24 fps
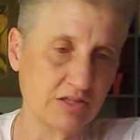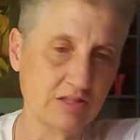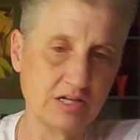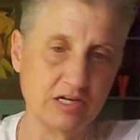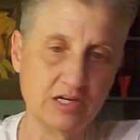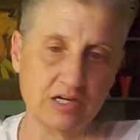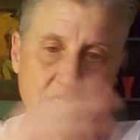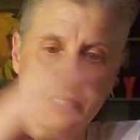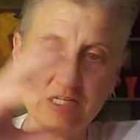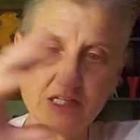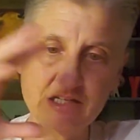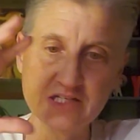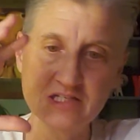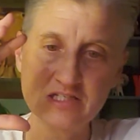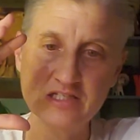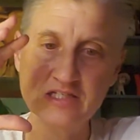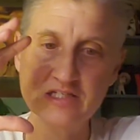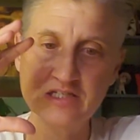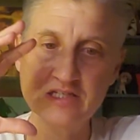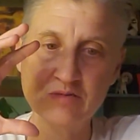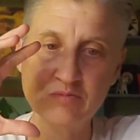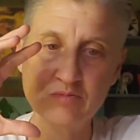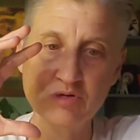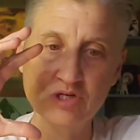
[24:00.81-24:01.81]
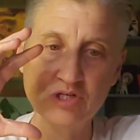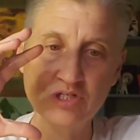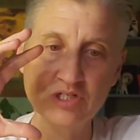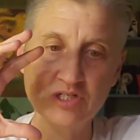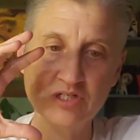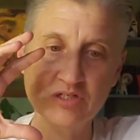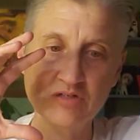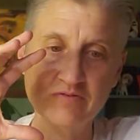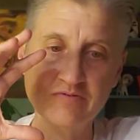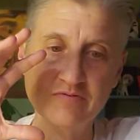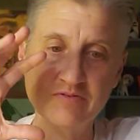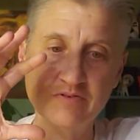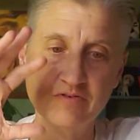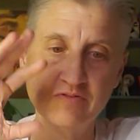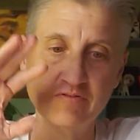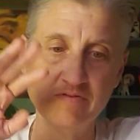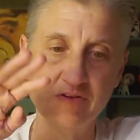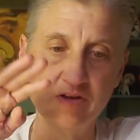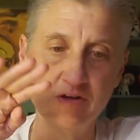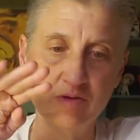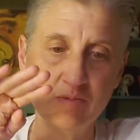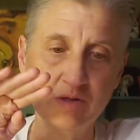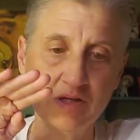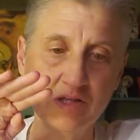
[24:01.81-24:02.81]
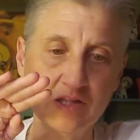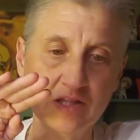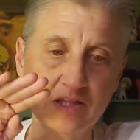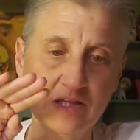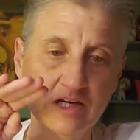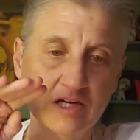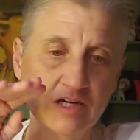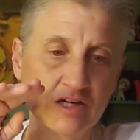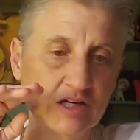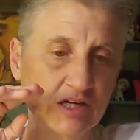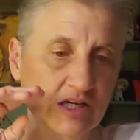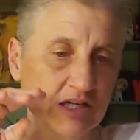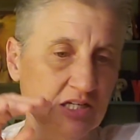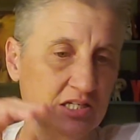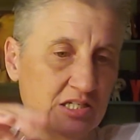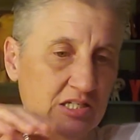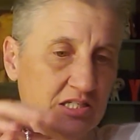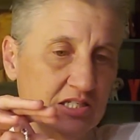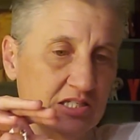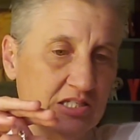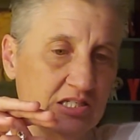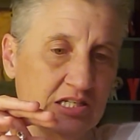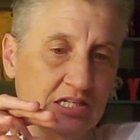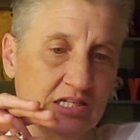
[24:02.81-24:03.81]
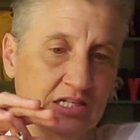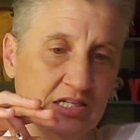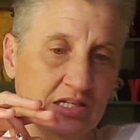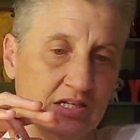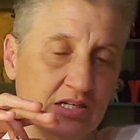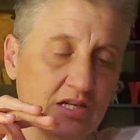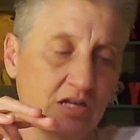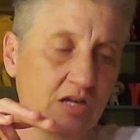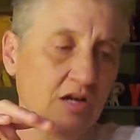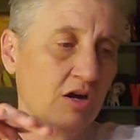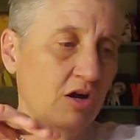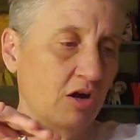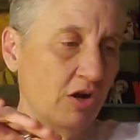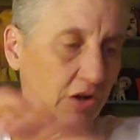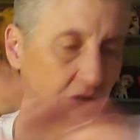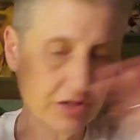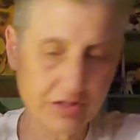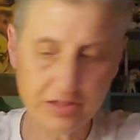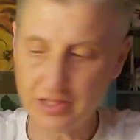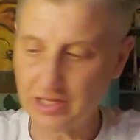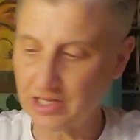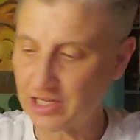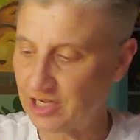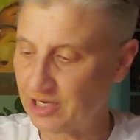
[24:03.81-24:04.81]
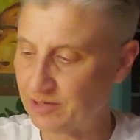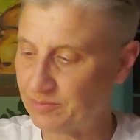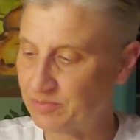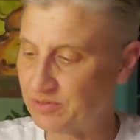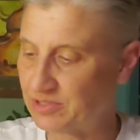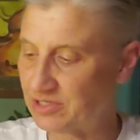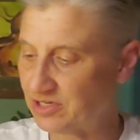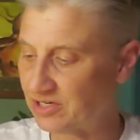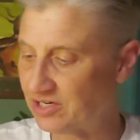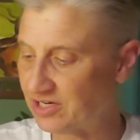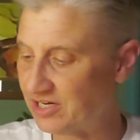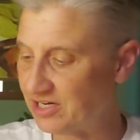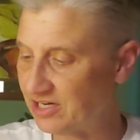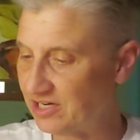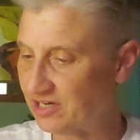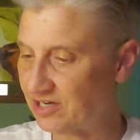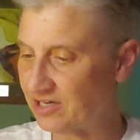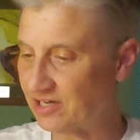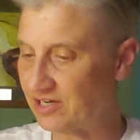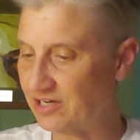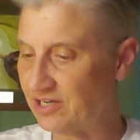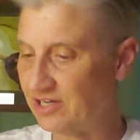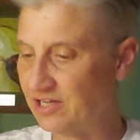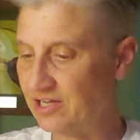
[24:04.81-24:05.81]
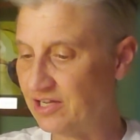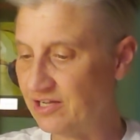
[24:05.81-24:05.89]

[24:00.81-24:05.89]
There is this emotional fulfillment. There is all the cups are here.